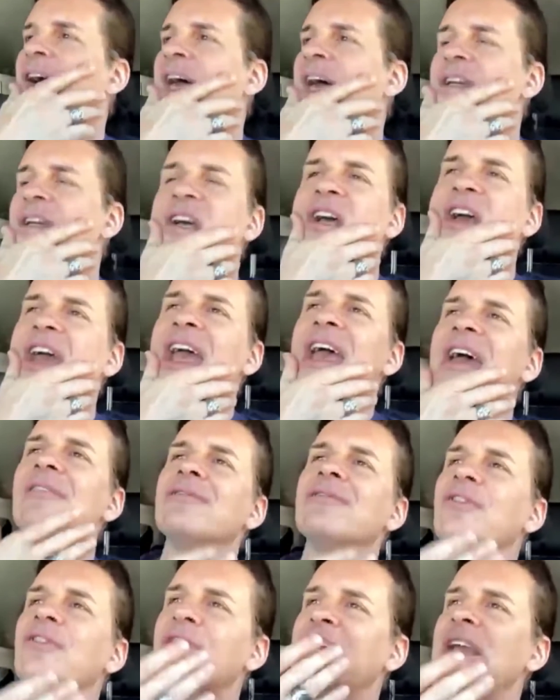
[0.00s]
And
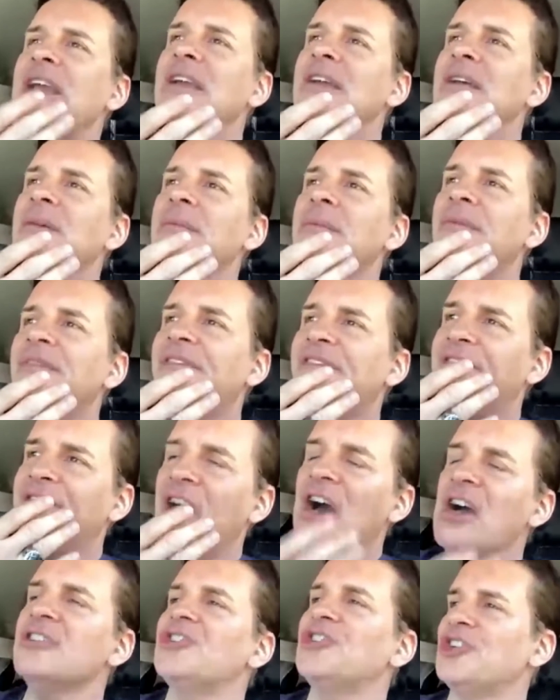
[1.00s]
every
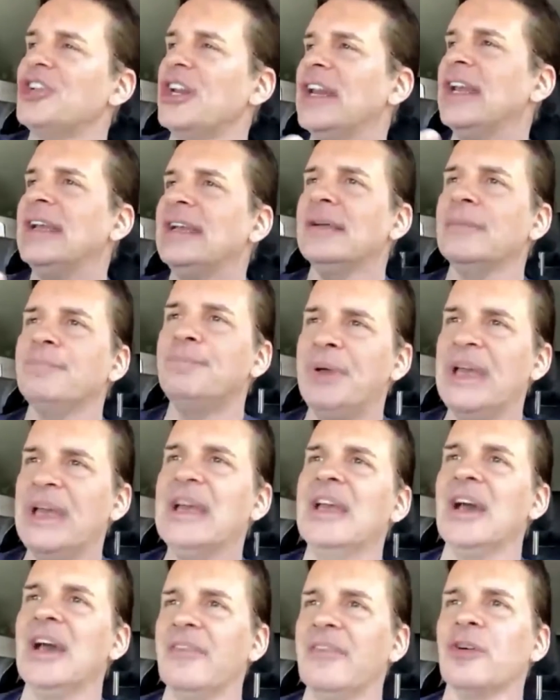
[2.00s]
functioning
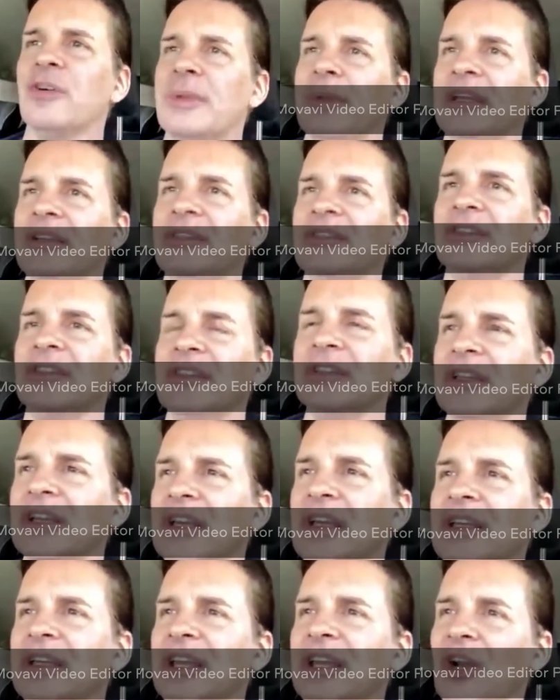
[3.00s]
big government,
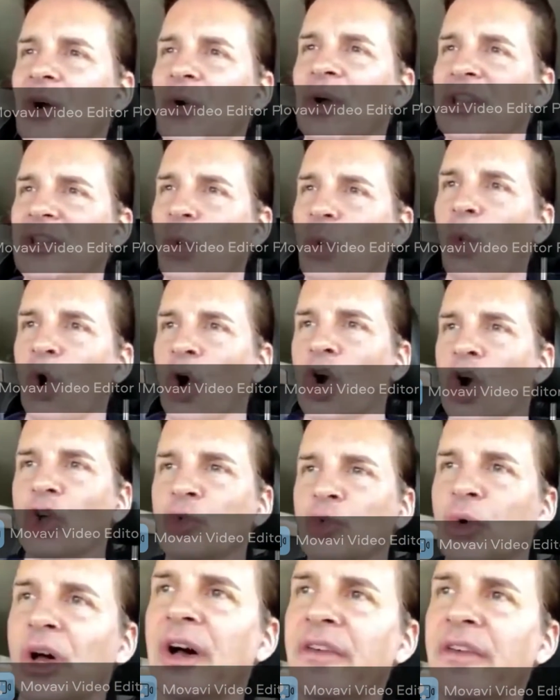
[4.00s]
in the
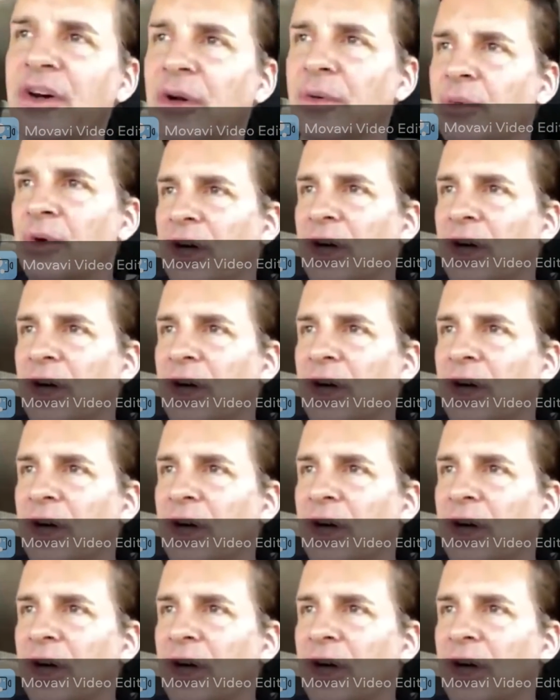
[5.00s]
world of